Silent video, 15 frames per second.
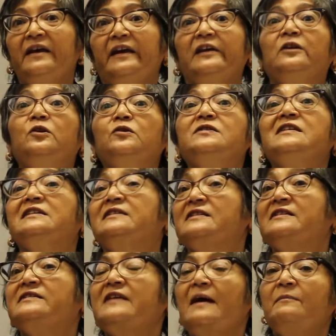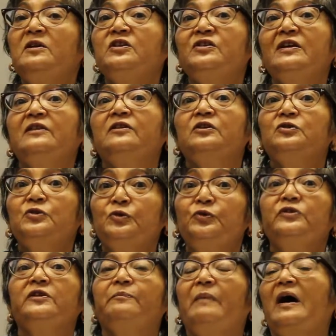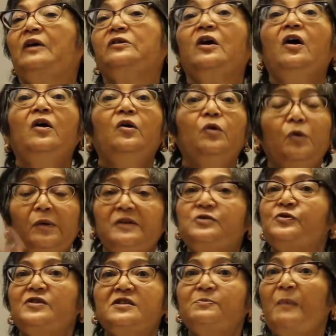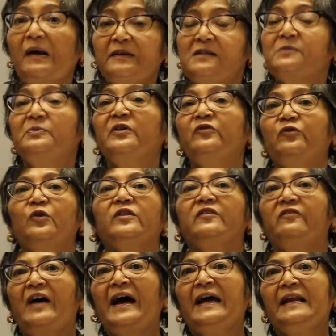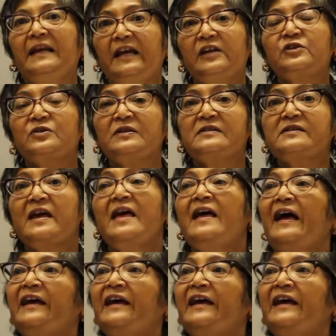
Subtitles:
it looks at establishing the truth about who is responsible for the violations,